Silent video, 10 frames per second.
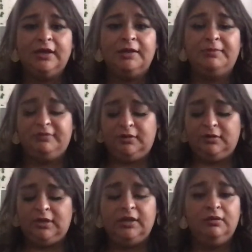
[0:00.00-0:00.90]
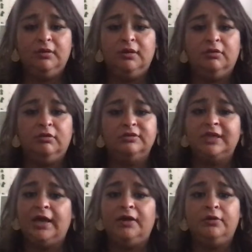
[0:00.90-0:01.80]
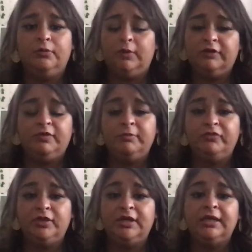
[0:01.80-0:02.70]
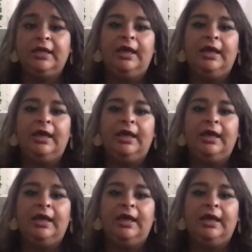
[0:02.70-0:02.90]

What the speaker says: I'm either angry or sad or whatever I'm feeling,